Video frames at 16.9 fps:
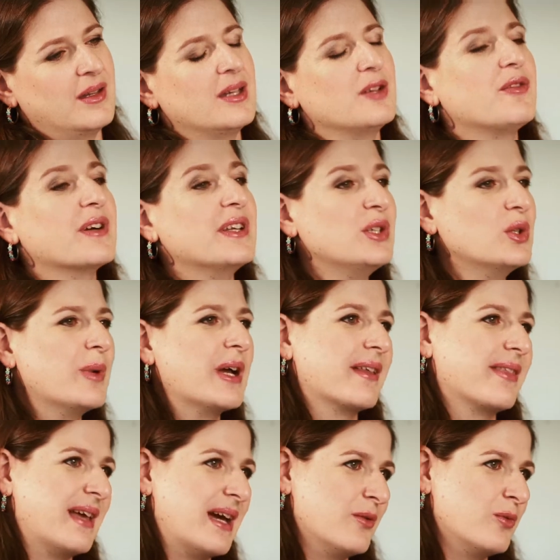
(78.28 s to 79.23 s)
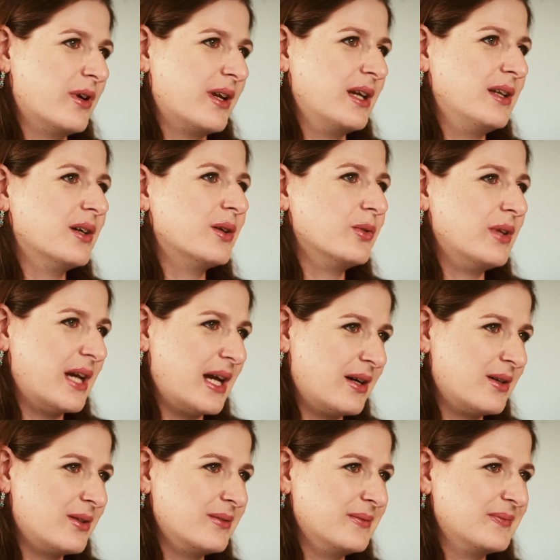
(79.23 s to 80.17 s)
If I knew back then what I know
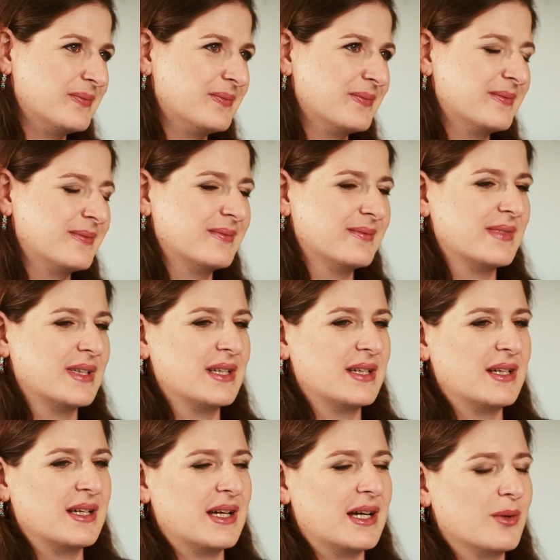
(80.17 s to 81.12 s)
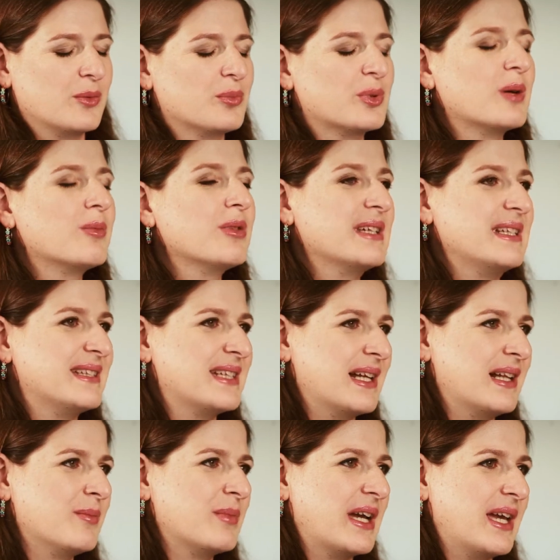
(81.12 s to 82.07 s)
now, I would probably
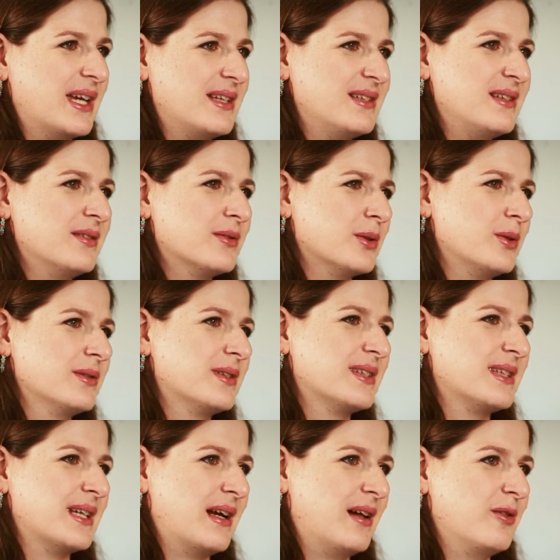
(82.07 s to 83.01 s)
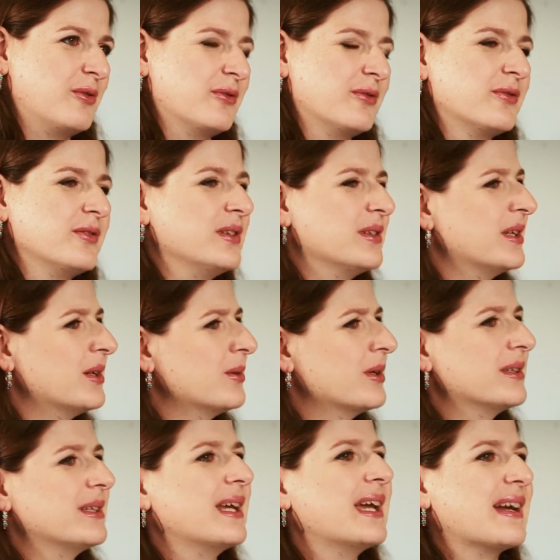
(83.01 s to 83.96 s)
tell my 18-year-old self, you know
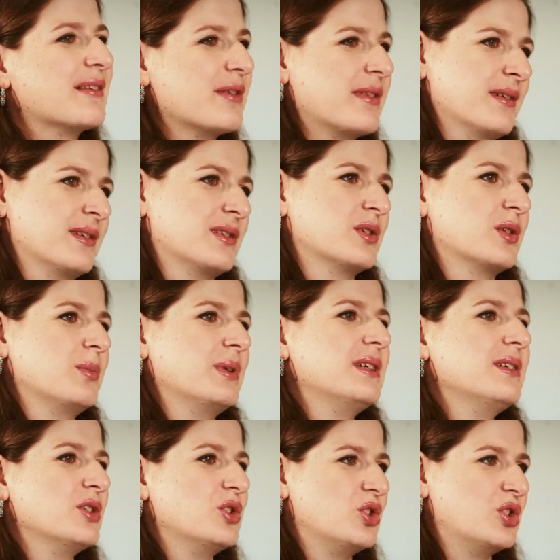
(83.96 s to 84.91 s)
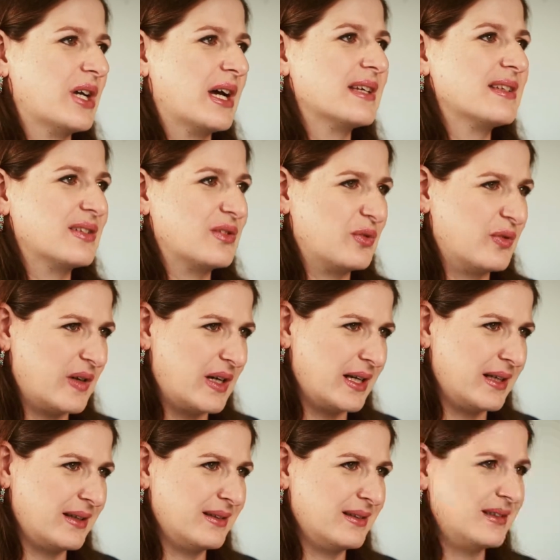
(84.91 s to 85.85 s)
what, everything's gonna be just fine.